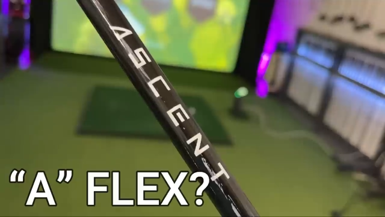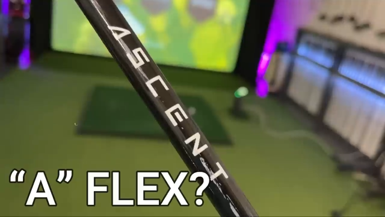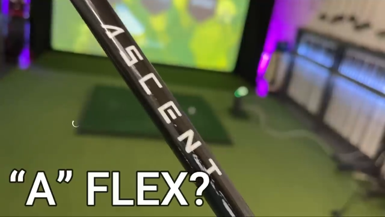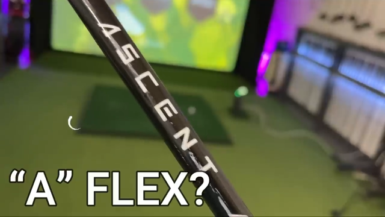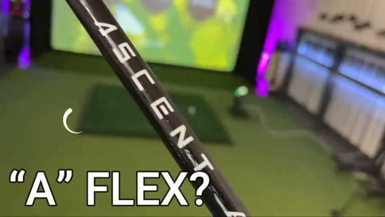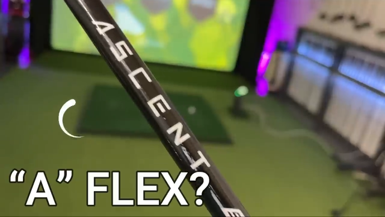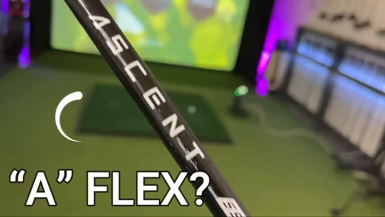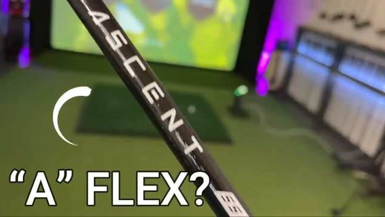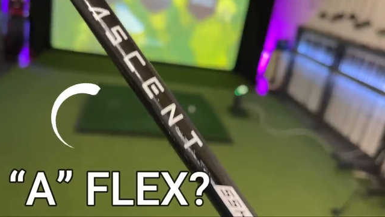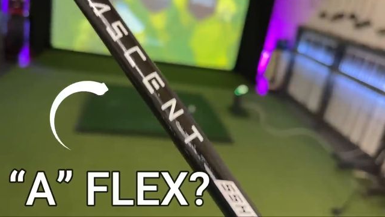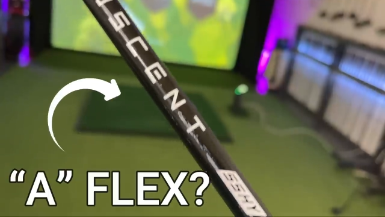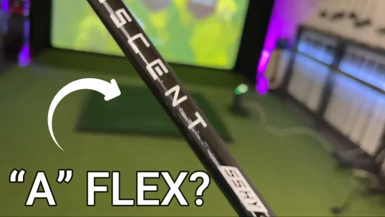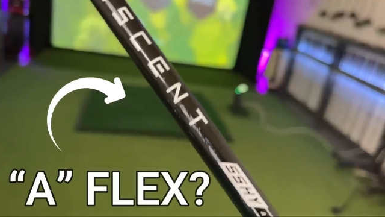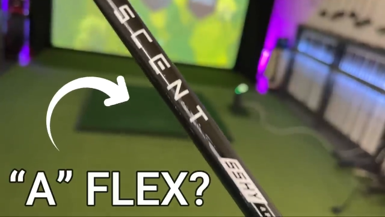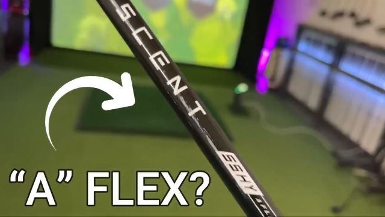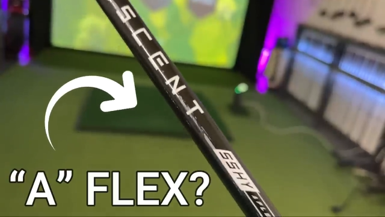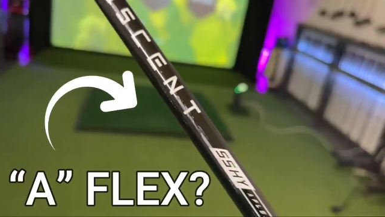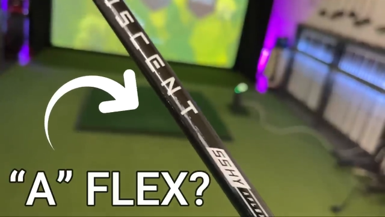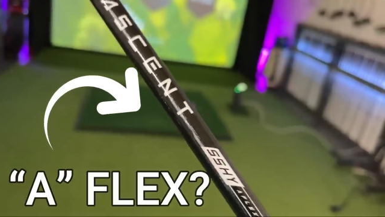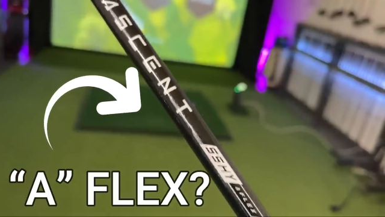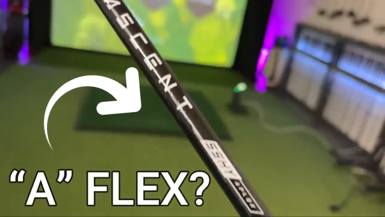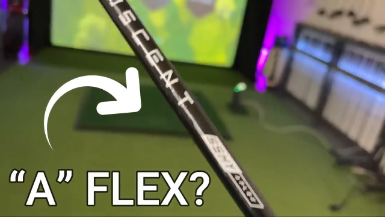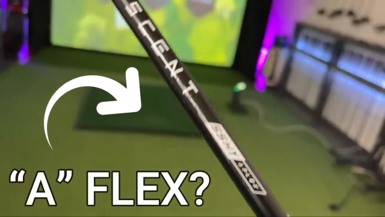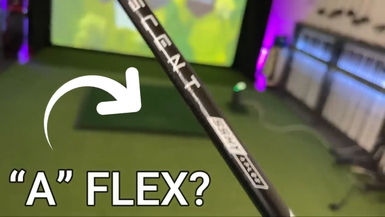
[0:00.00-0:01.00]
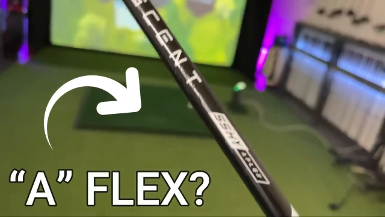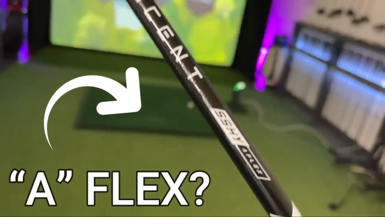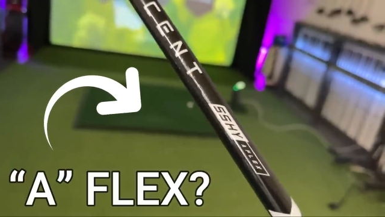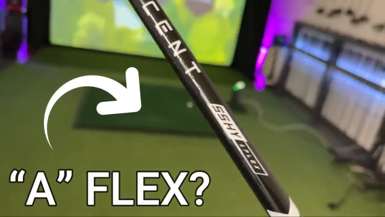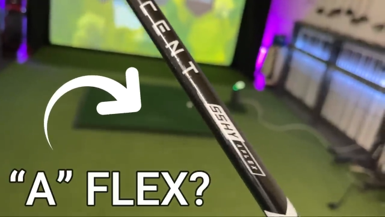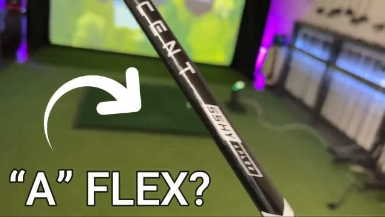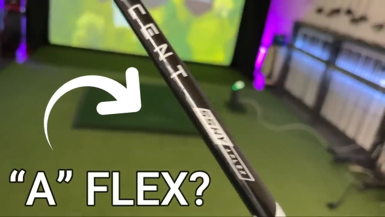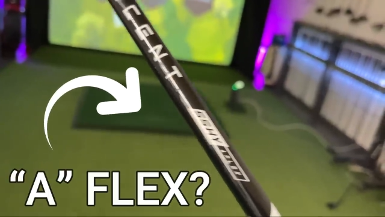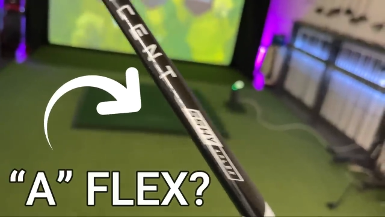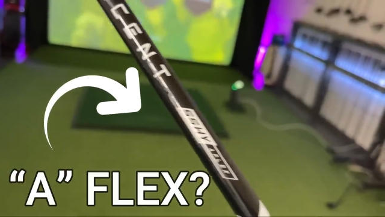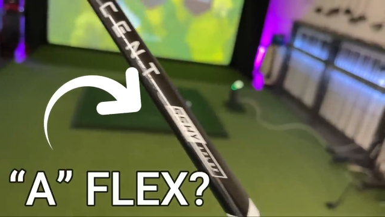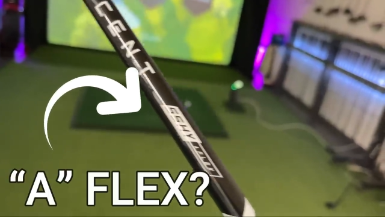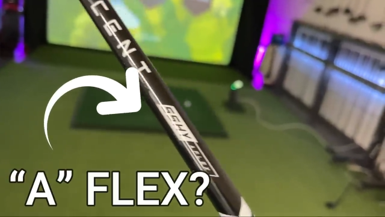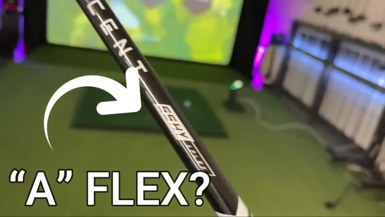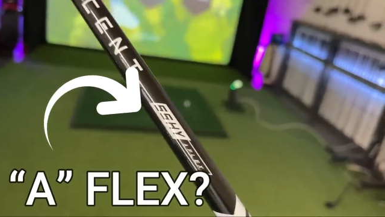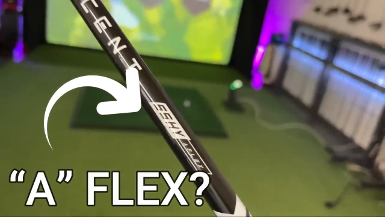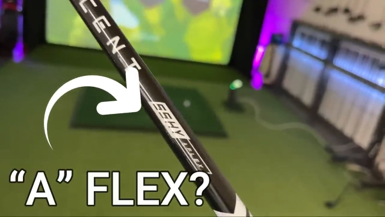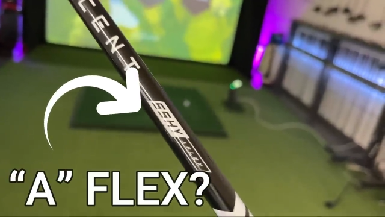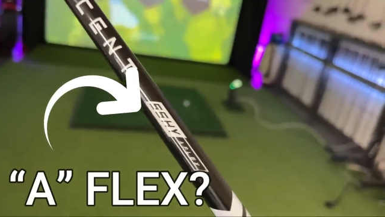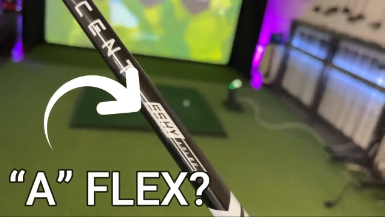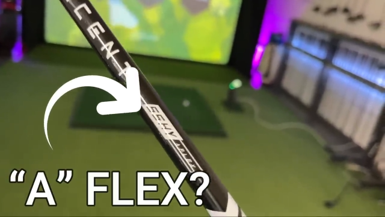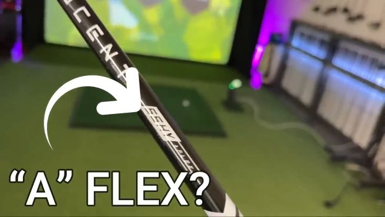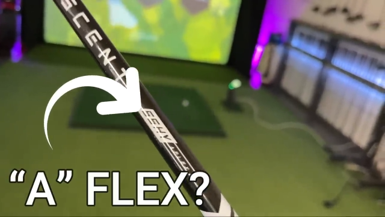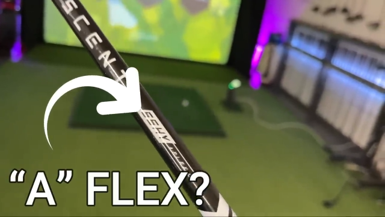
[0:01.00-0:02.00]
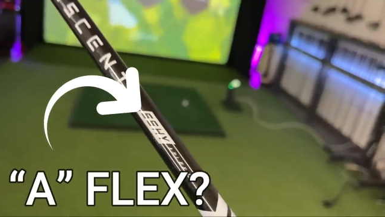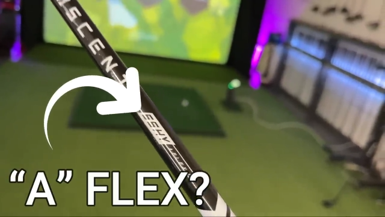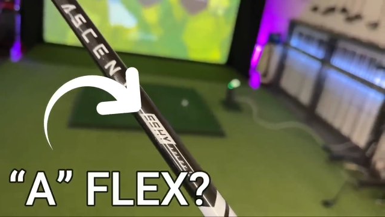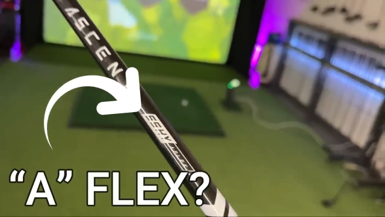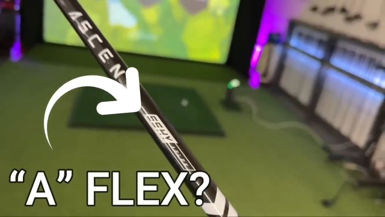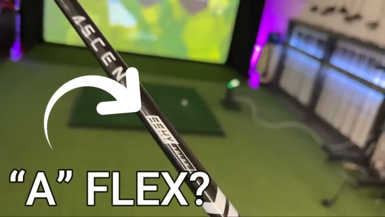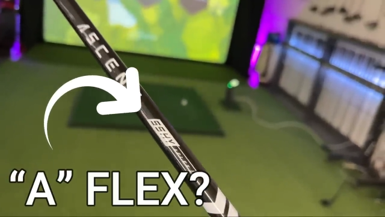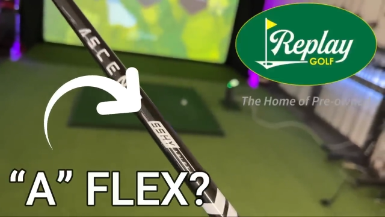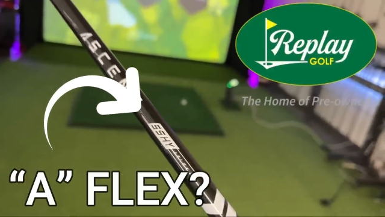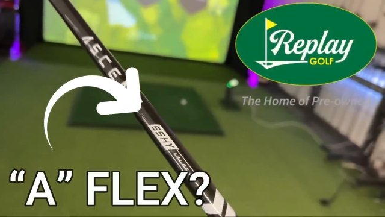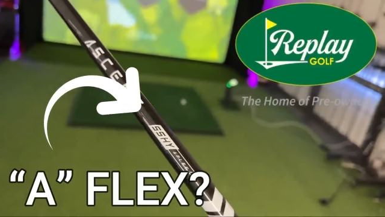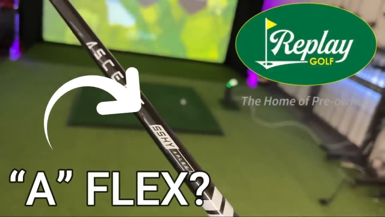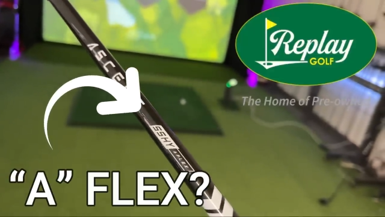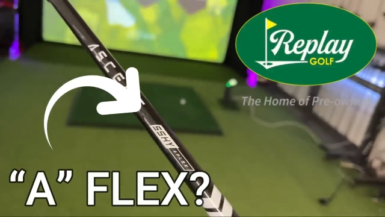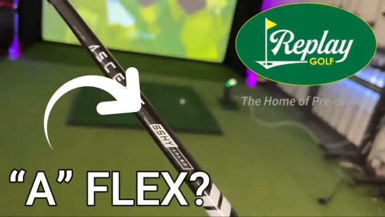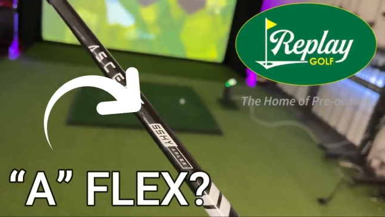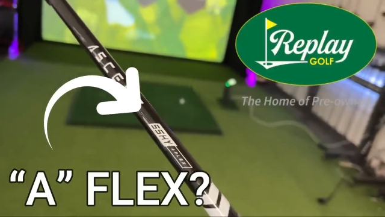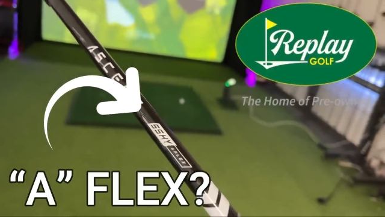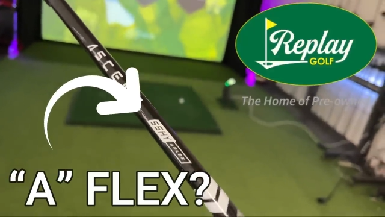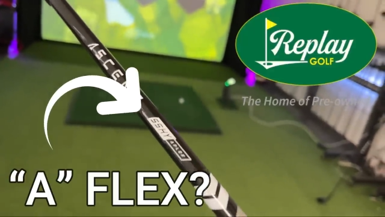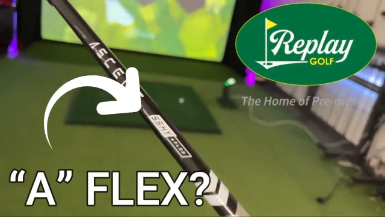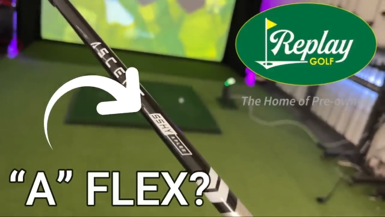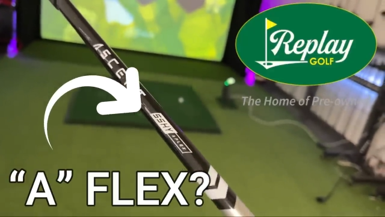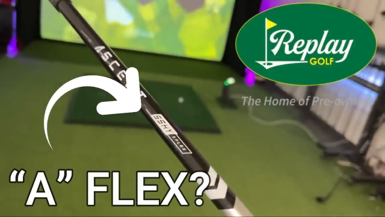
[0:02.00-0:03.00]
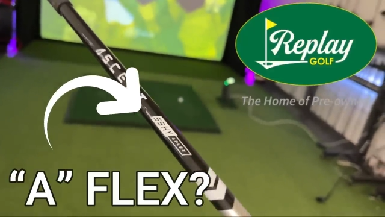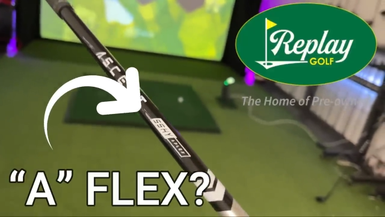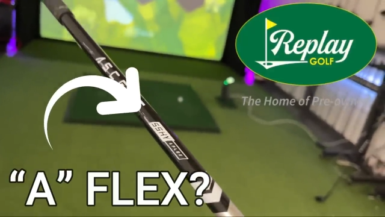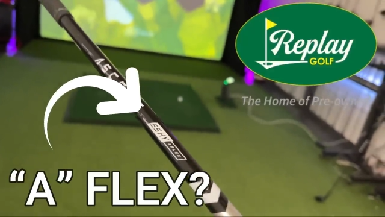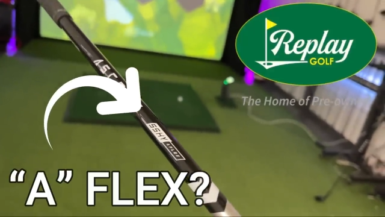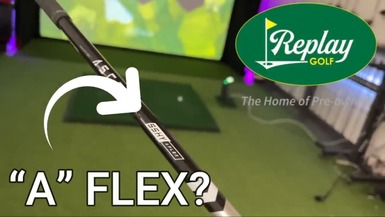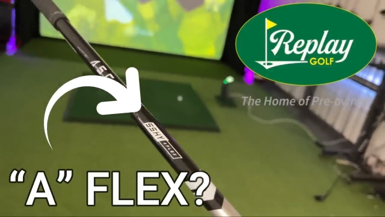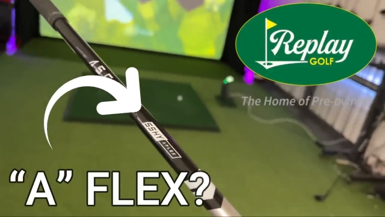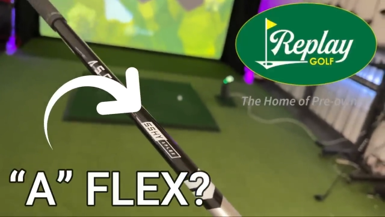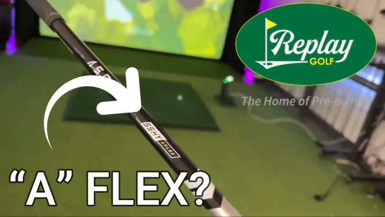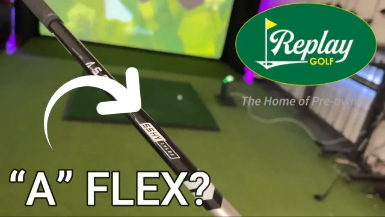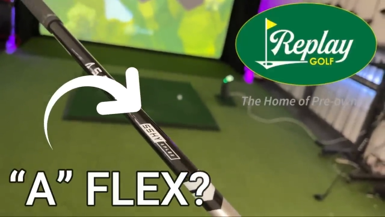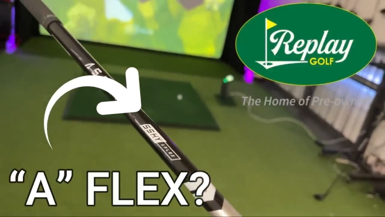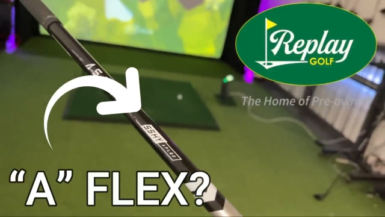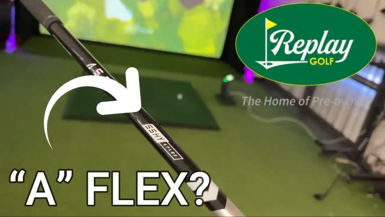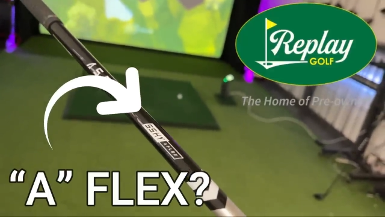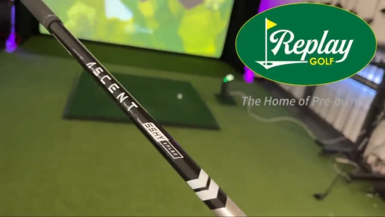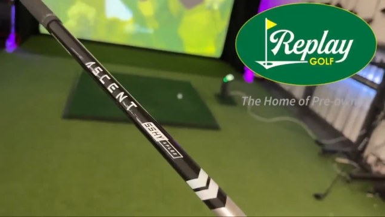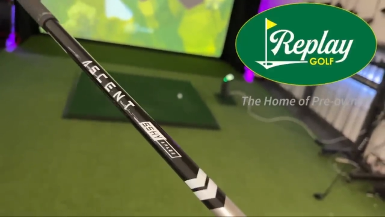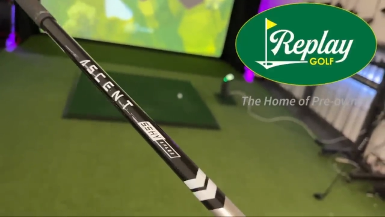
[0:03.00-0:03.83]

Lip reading: [unreadable: no face in view]